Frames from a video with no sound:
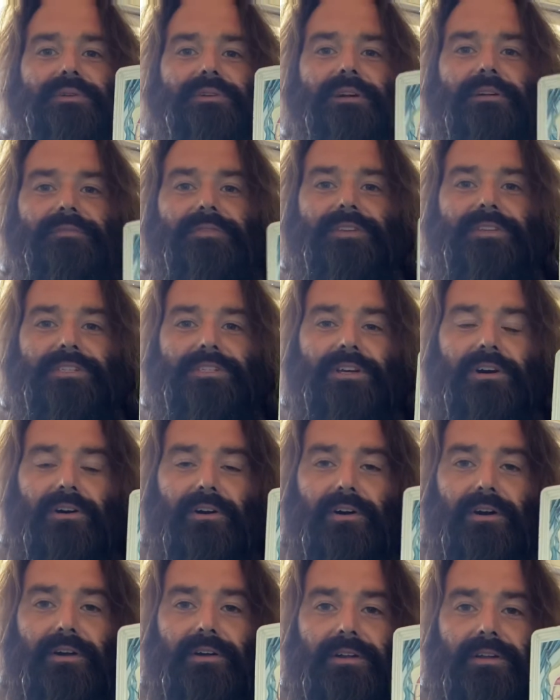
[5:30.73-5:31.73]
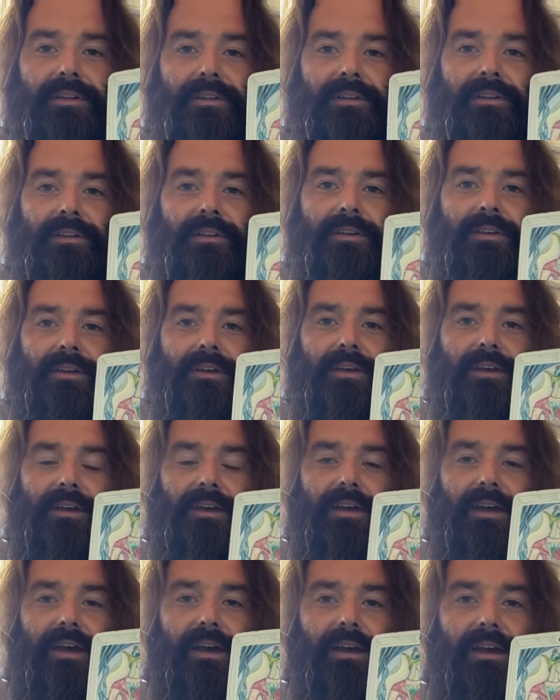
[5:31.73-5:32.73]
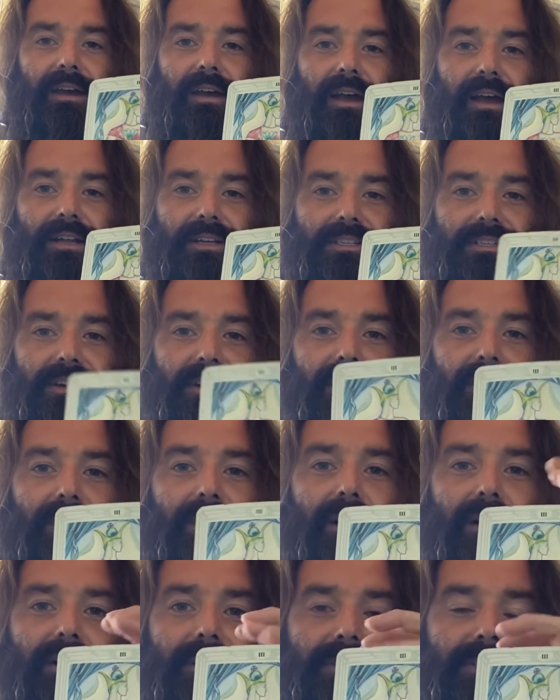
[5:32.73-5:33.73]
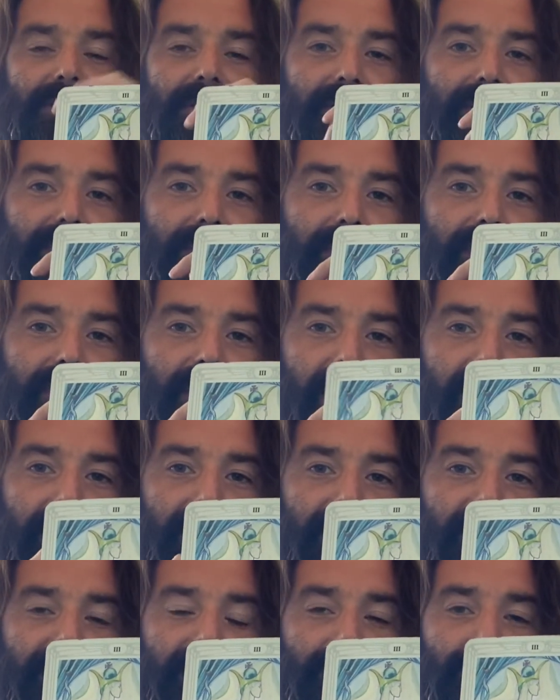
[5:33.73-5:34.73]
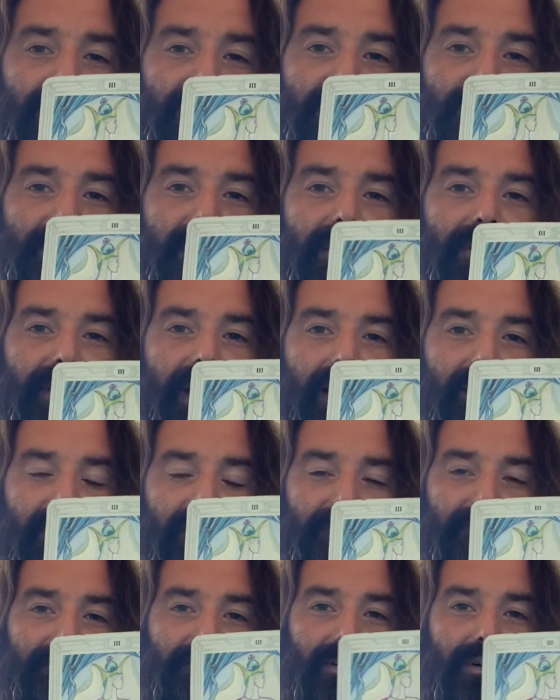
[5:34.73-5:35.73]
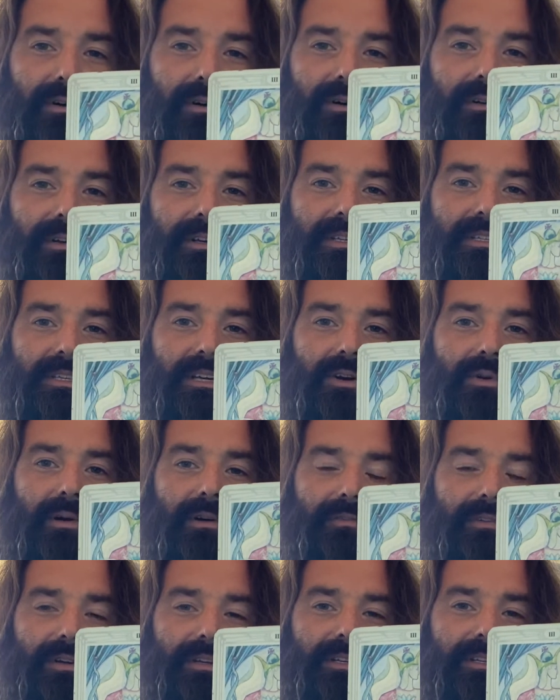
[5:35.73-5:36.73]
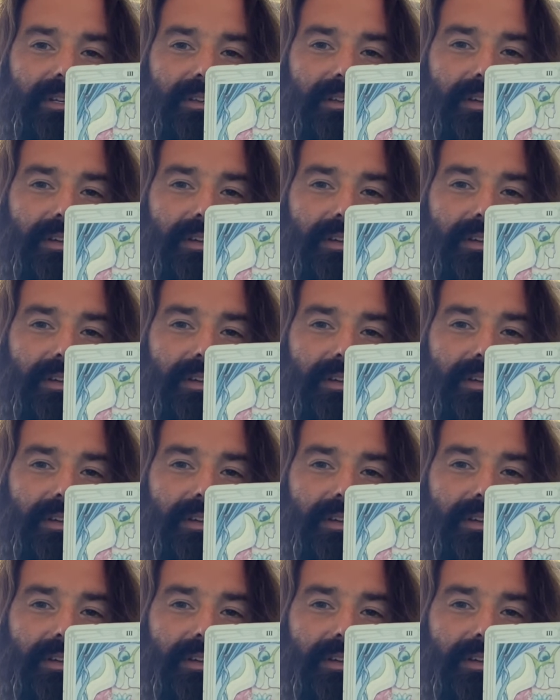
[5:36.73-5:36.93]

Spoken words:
of this card. And so also Daleth, when spelled out in full, is equivalent to the